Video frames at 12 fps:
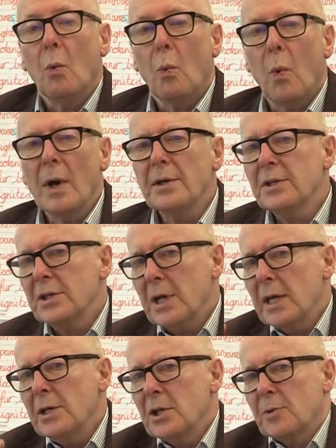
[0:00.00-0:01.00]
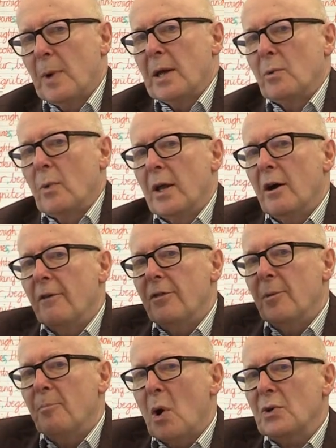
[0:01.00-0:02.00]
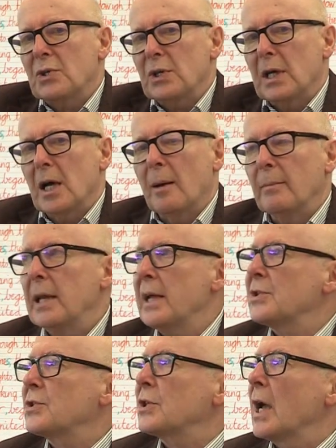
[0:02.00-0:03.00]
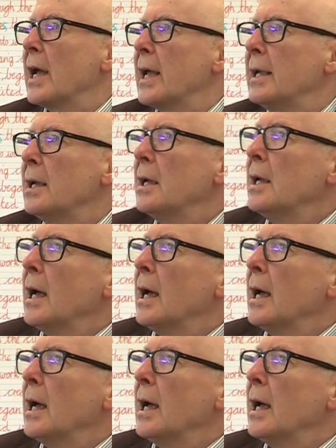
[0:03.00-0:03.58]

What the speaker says: One of the dangers, by the way, of the boxing up, let's say